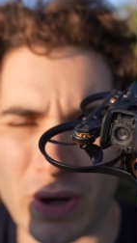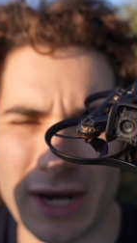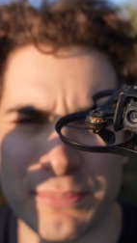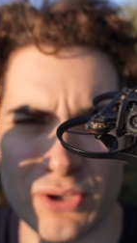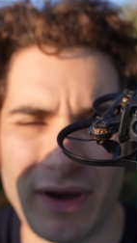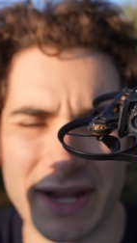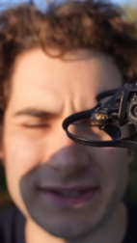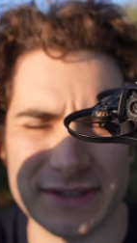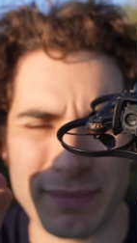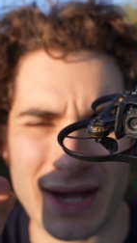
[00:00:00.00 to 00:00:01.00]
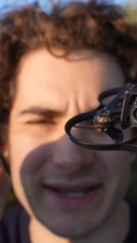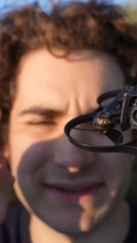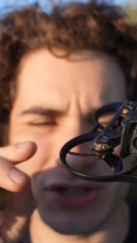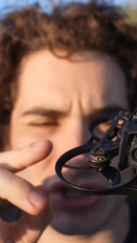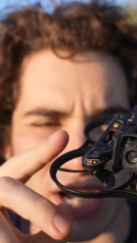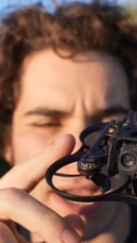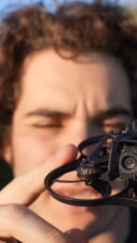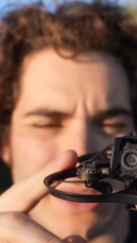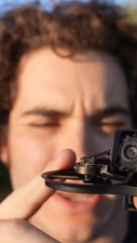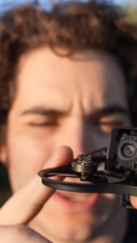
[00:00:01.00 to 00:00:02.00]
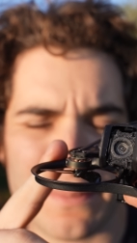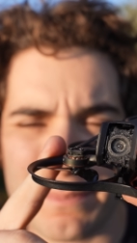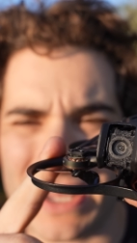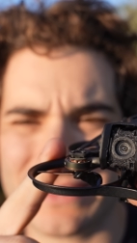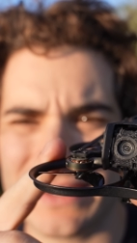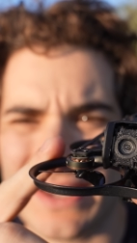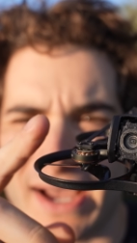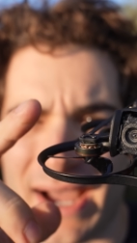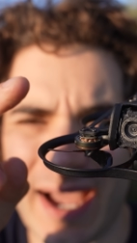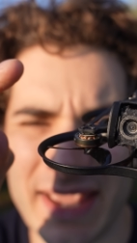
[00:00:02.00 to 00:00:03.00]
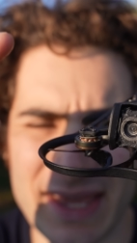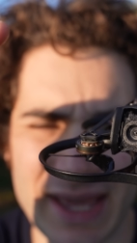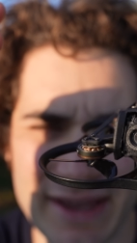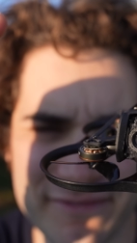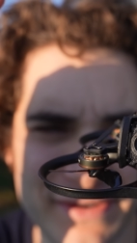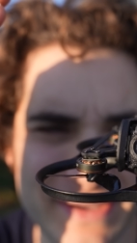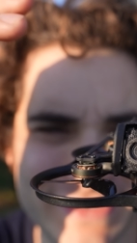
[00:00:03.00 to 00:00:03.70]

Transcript: one provided by DJI. But I have